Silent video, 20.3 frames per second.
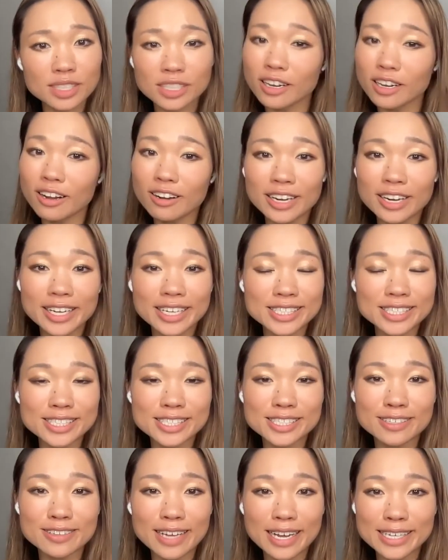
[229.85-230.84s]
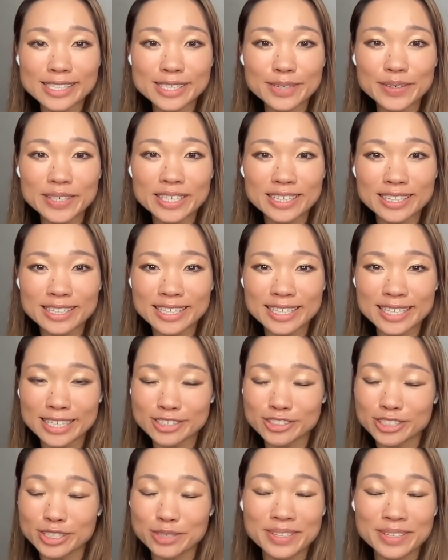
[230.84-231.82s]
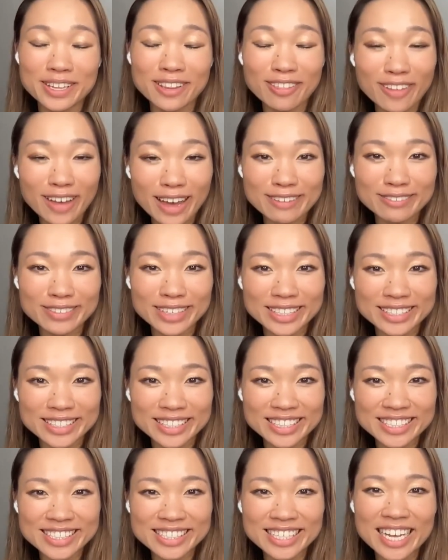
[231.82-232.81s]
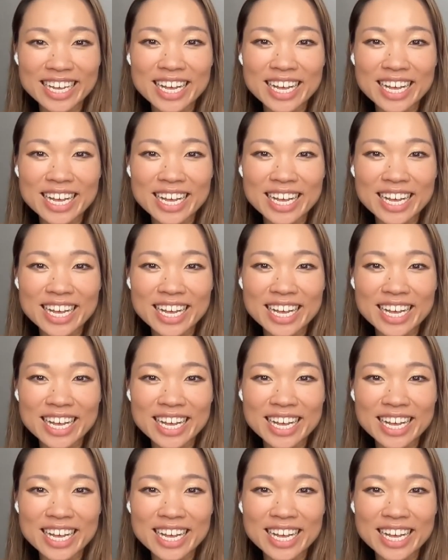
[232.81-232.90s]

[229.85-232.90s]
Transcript: All right, so that is our elite entry with a lot of unders,